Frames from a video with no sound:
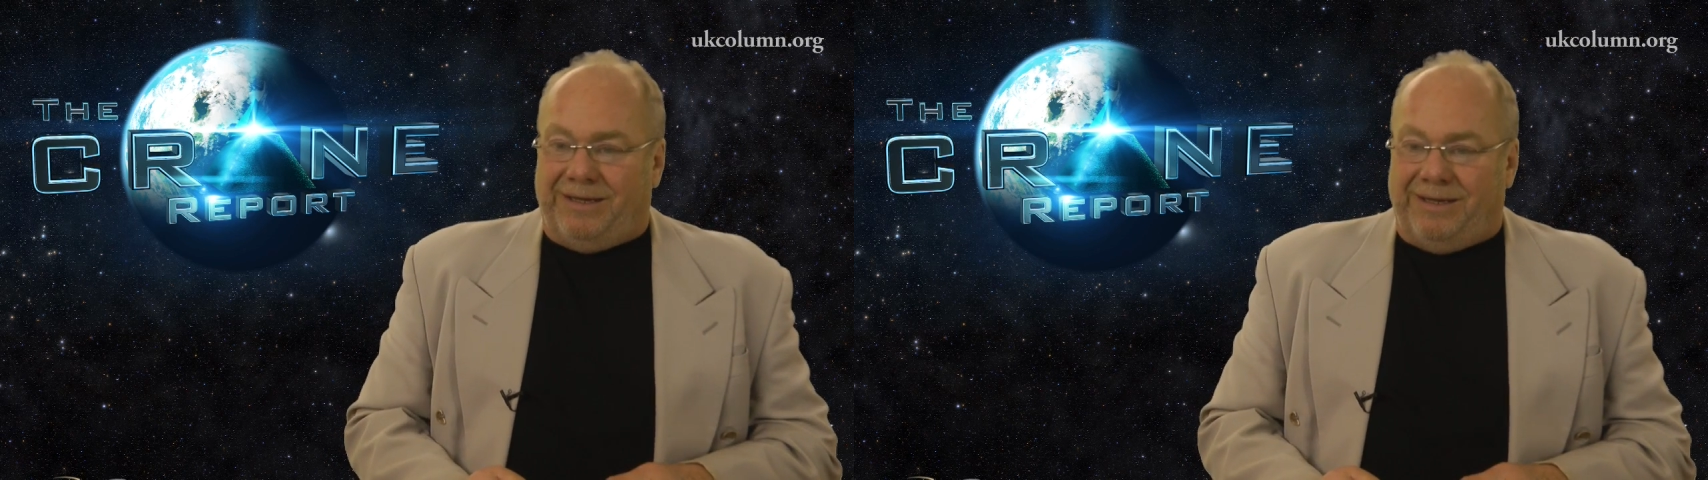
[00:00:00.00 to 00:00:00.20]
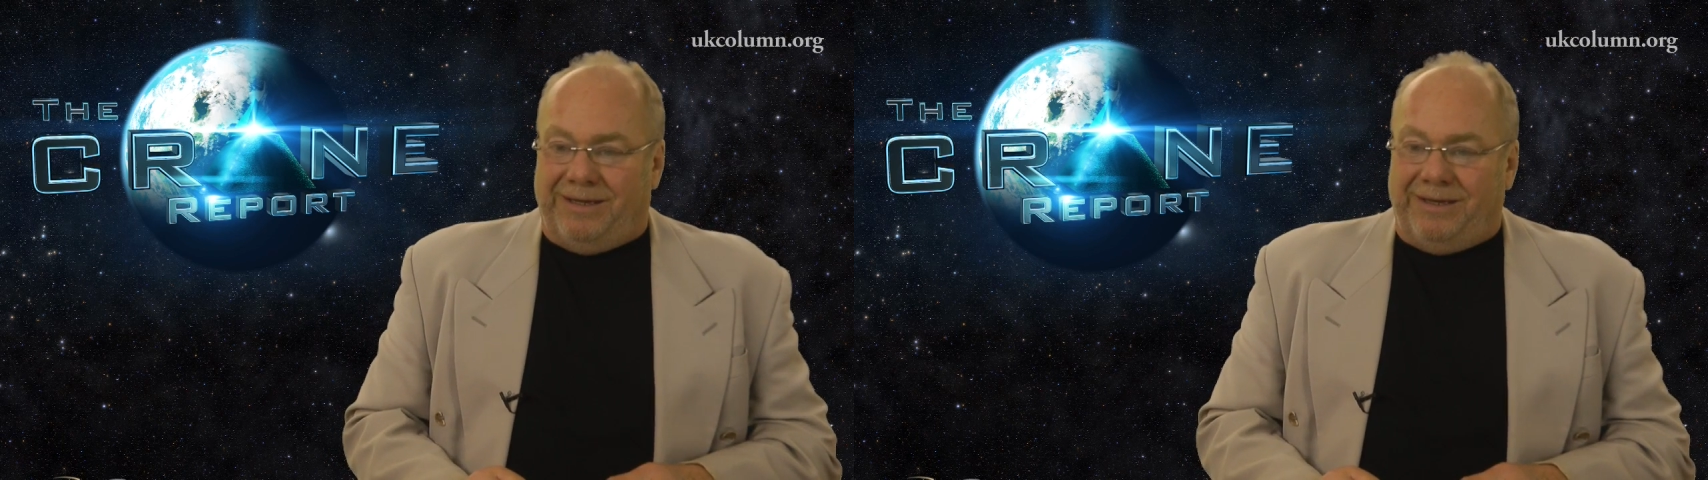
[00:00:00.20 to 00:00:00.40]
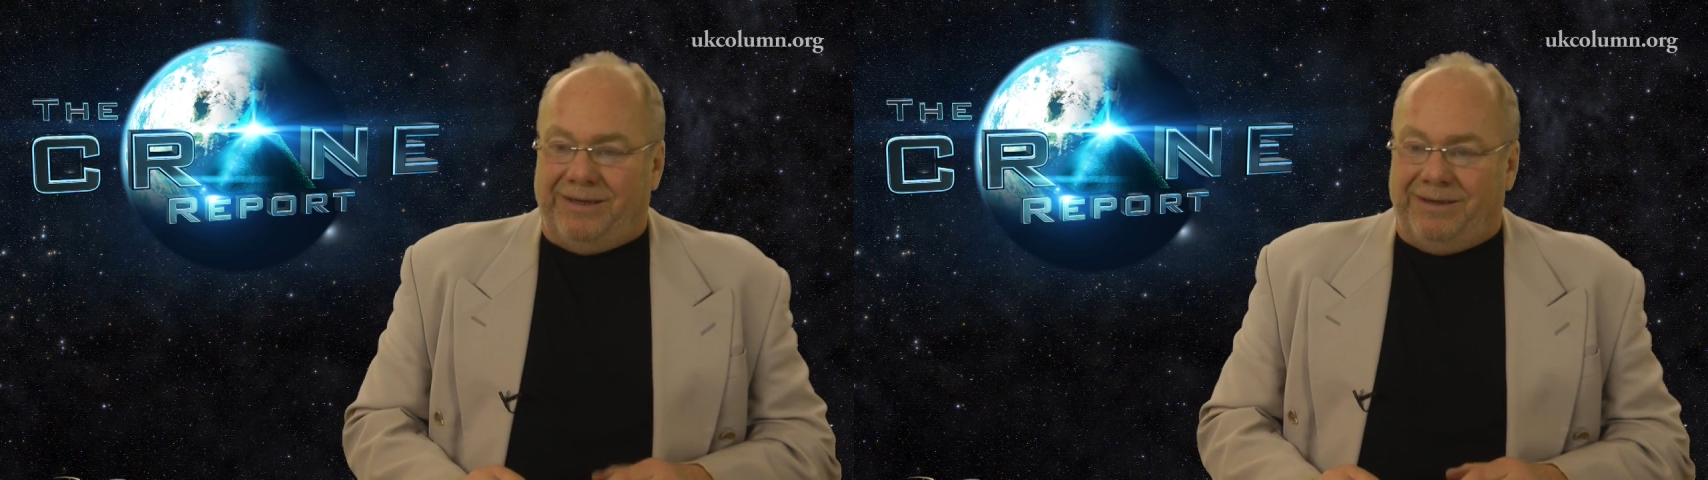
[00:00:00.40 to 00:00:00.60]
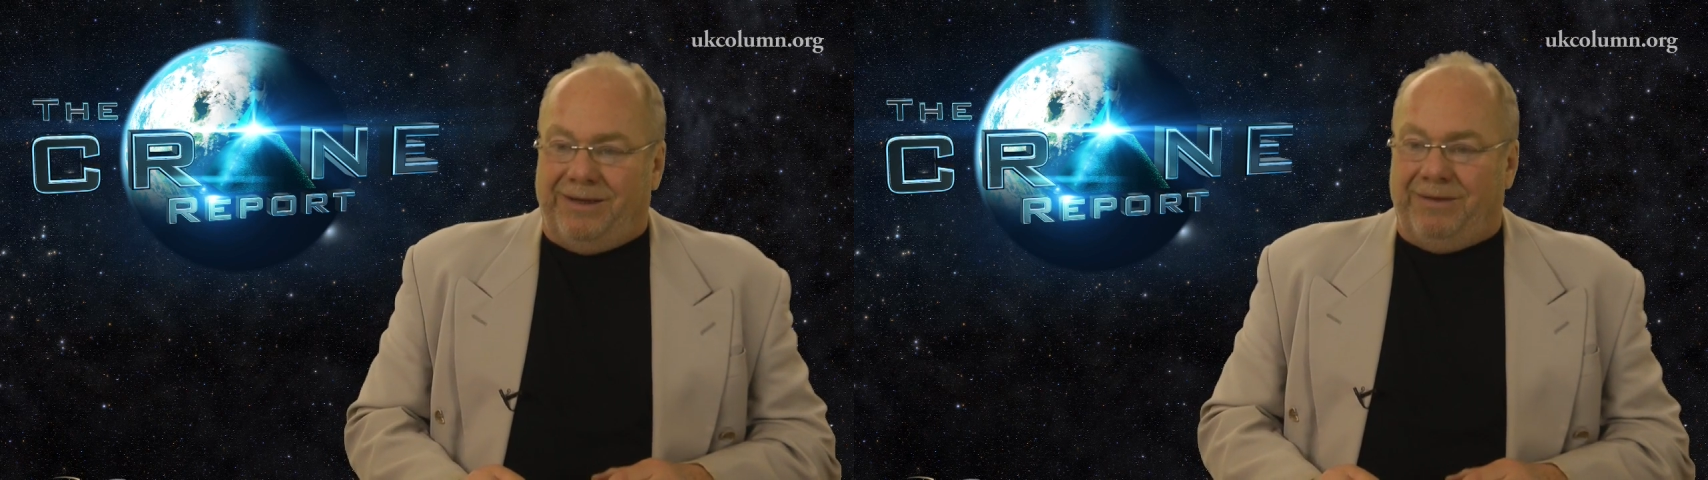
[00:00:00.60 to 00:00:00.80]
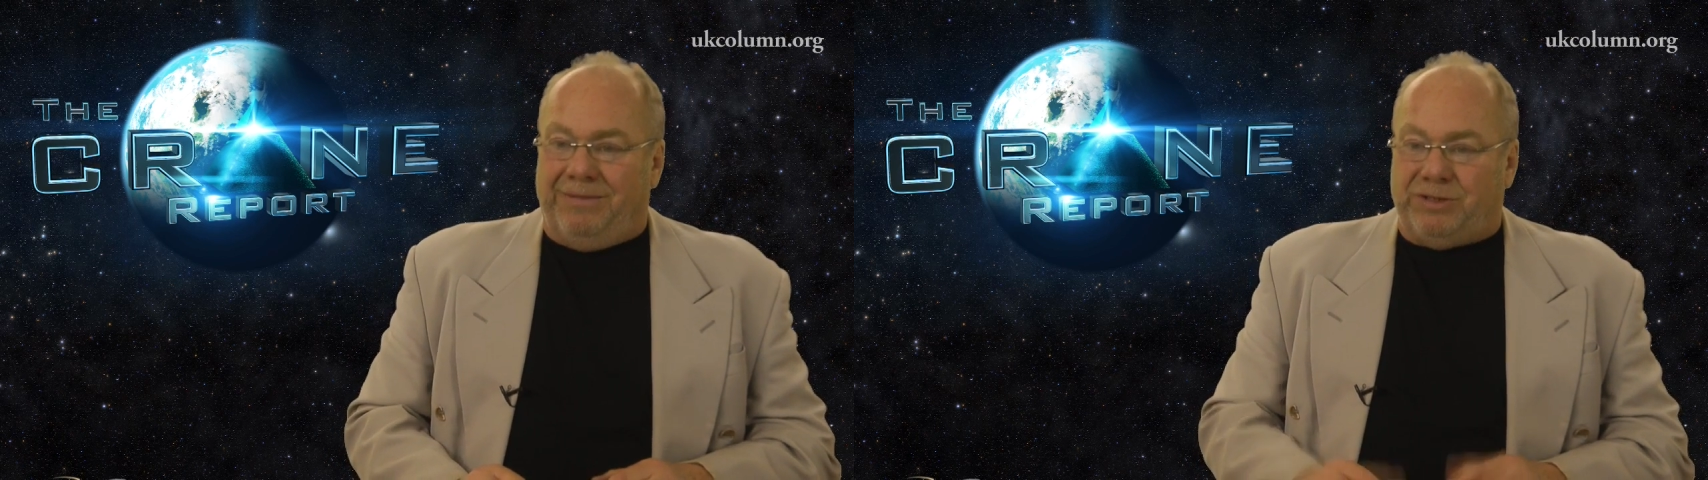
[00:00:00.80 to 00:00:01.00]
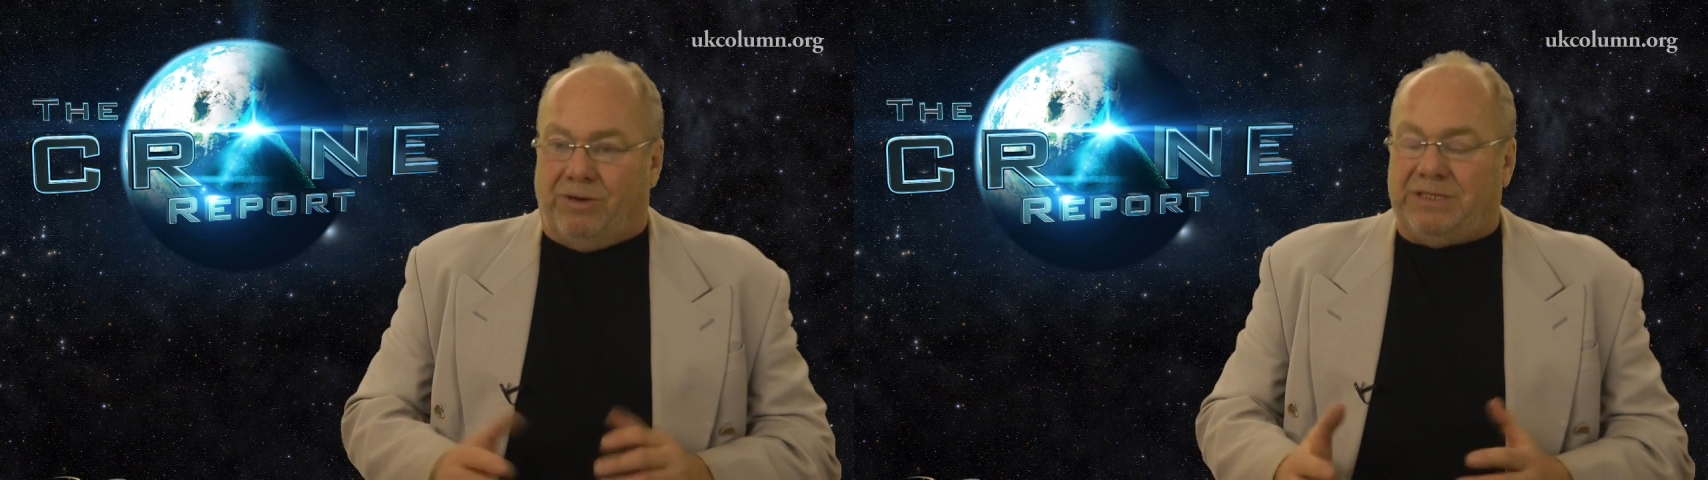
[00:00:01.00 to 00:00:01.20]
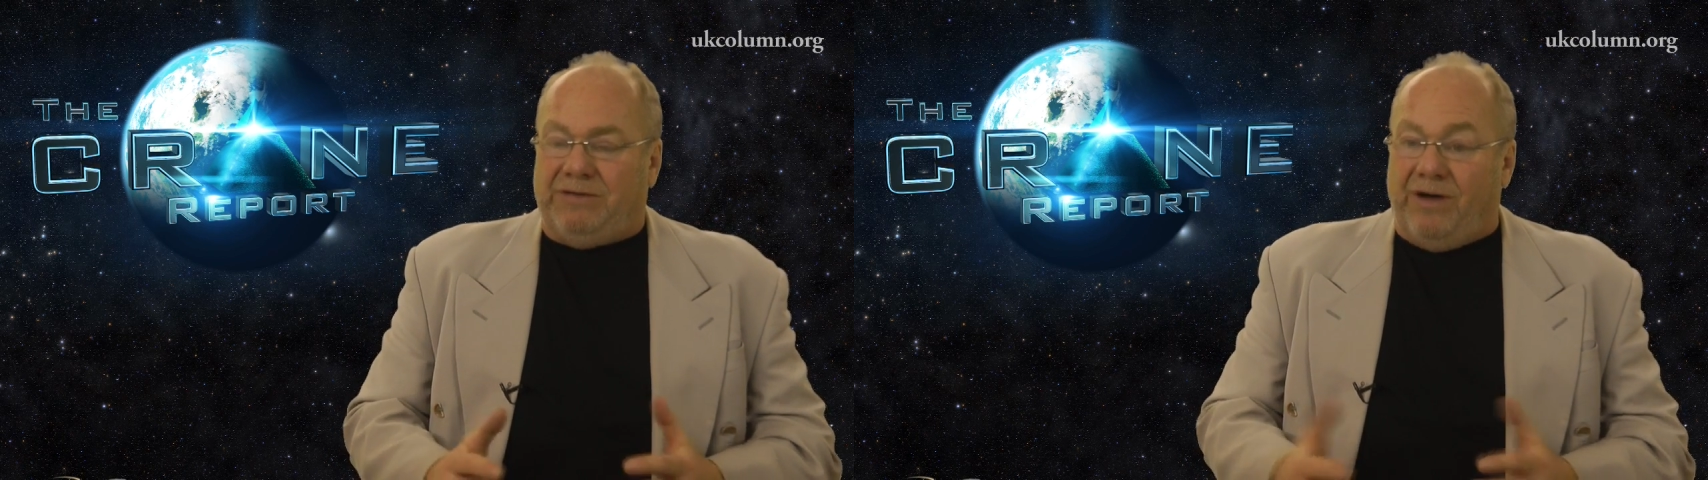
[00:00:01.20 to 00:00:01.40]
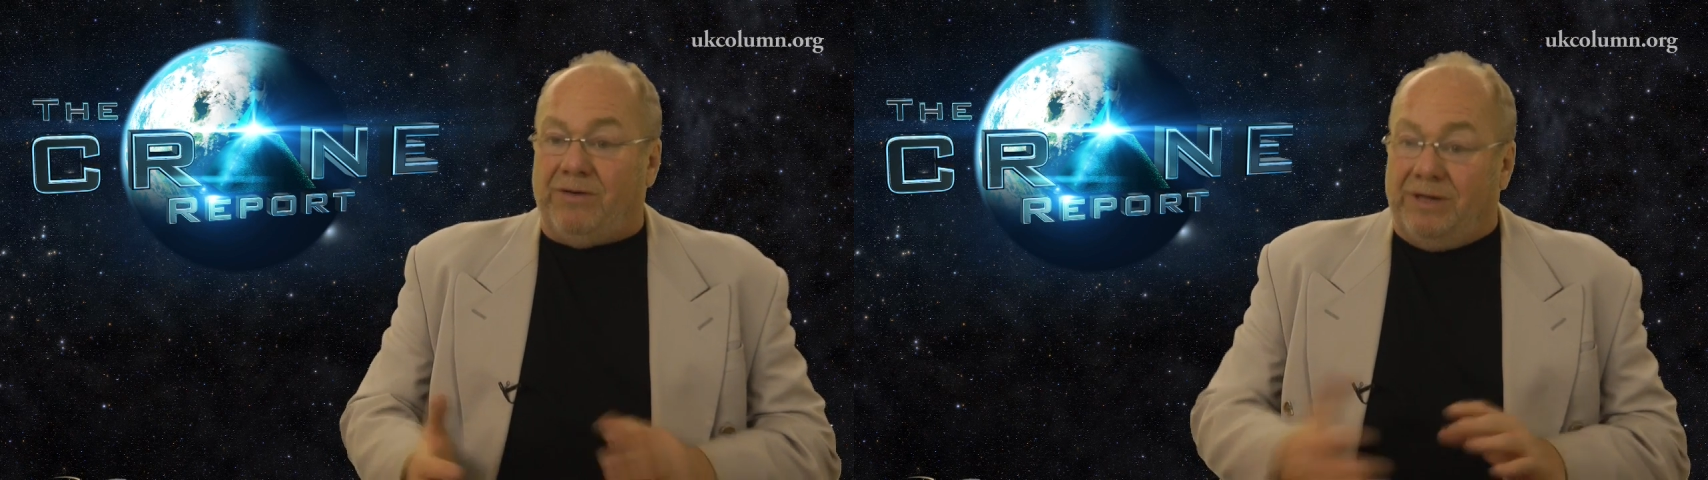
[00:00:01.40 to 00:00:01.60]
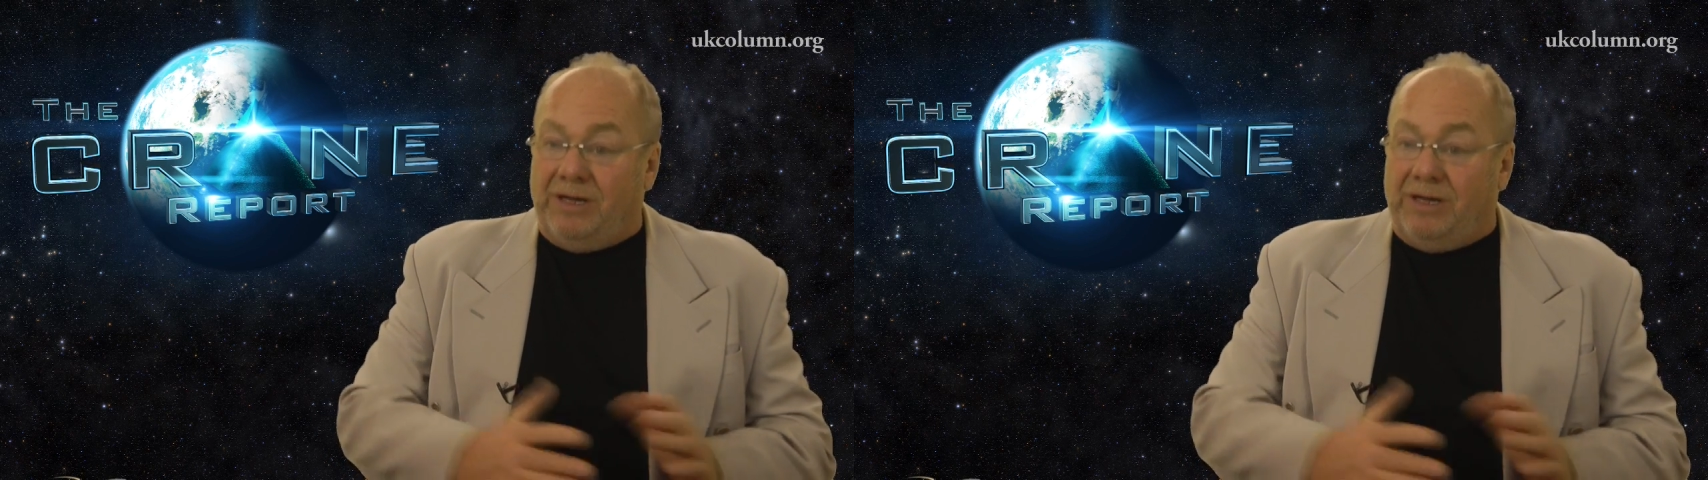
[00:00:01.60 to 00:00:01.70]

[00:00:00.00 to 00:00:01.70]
a majority vote,